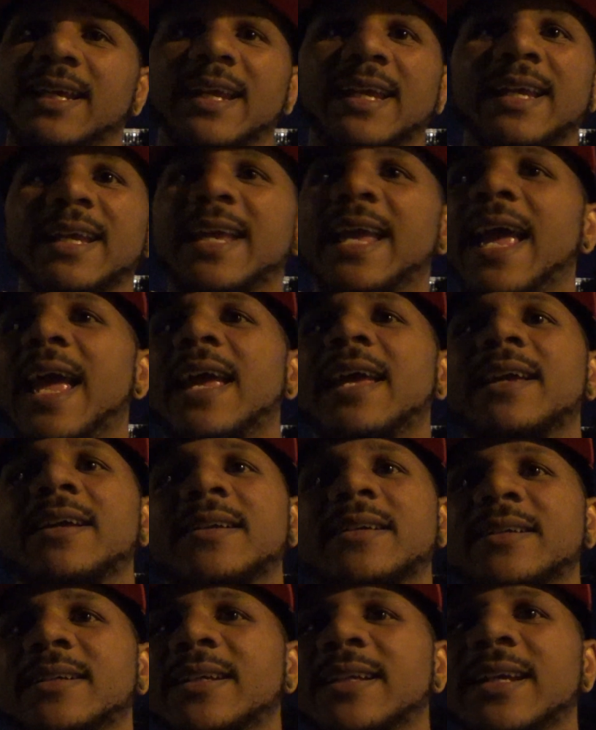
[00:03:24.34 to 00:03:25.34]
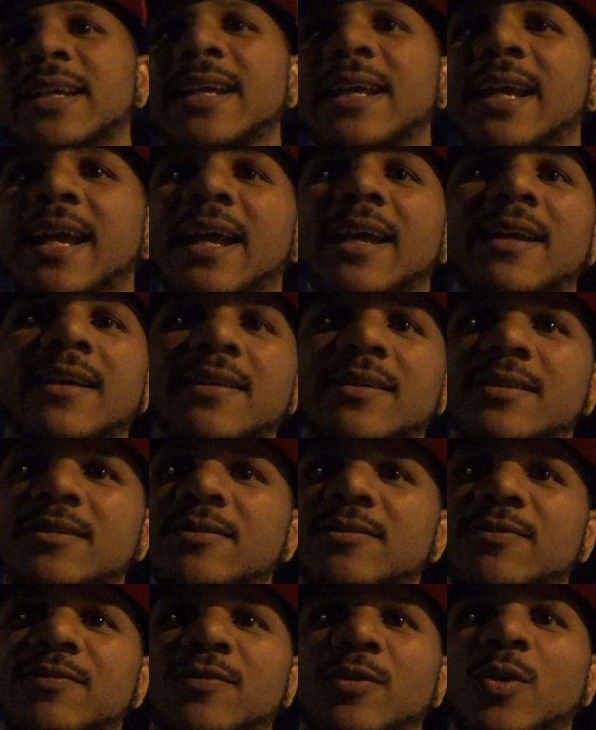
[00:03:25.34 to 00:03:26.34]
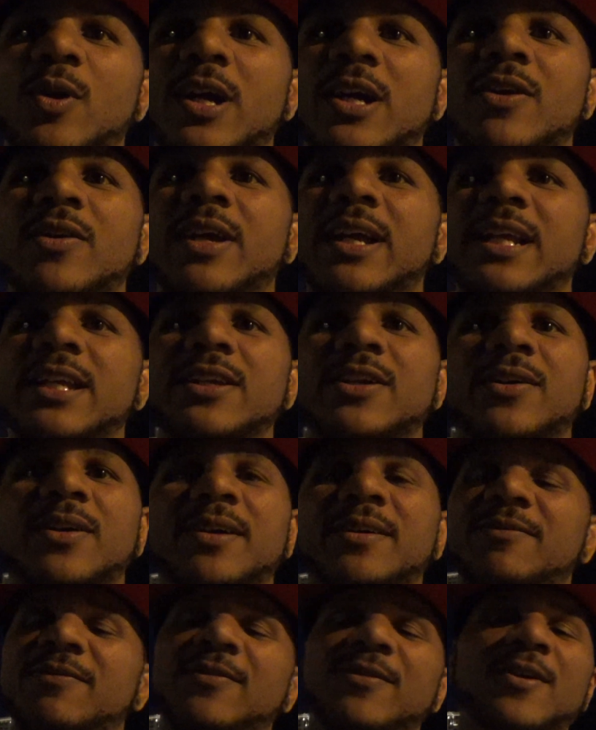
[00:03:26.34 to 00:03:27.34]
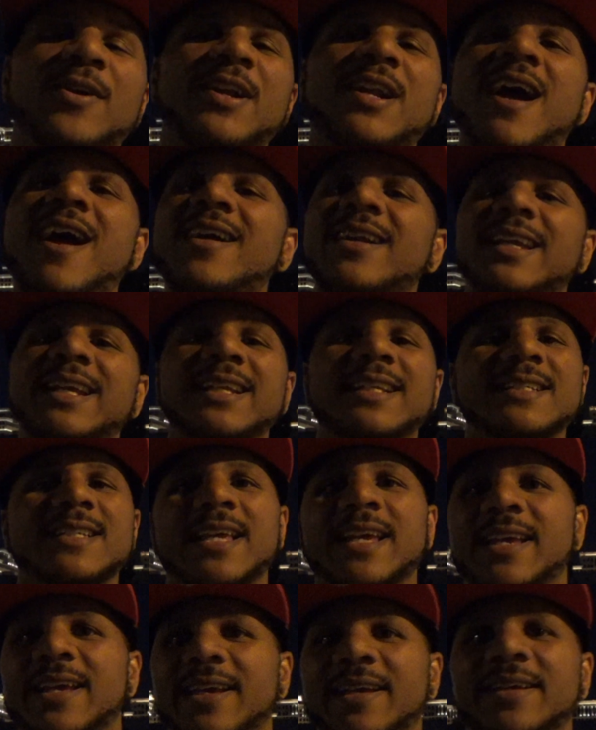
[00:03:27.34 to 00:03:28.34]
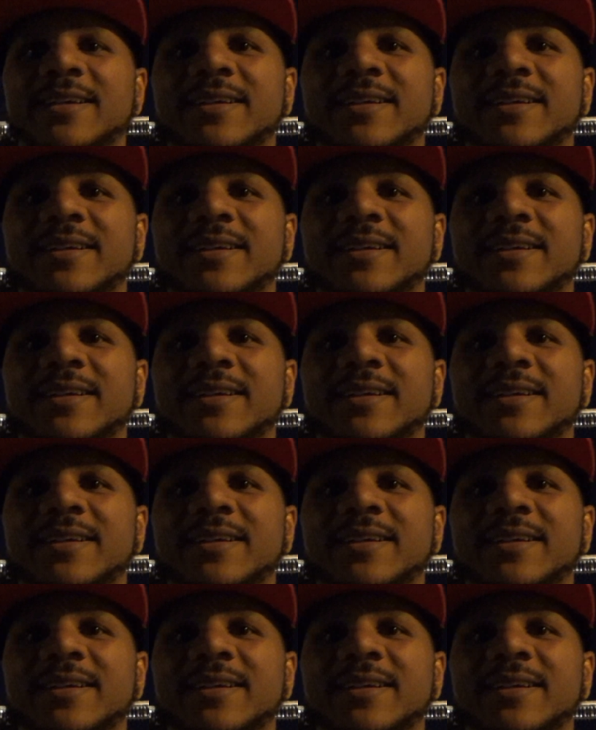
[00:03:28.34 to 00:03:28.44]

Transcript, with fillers: he did Andre Berto? He can't. Floyd already in his head.